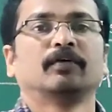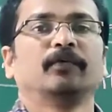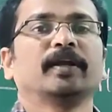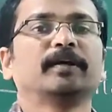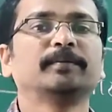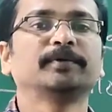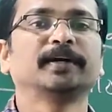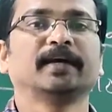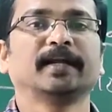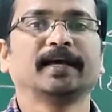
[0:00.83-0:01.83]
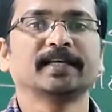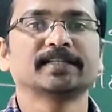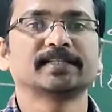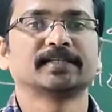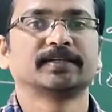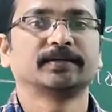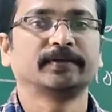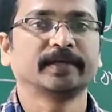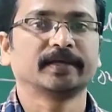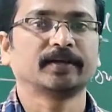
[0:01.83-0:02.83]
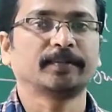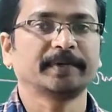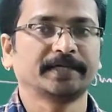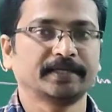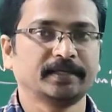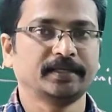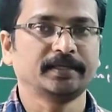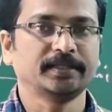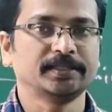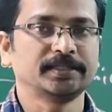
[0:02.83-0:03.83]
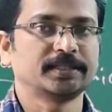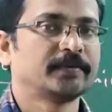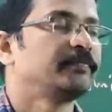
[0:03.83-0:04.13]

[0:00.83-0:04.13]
Welcome to the class. Today's topic is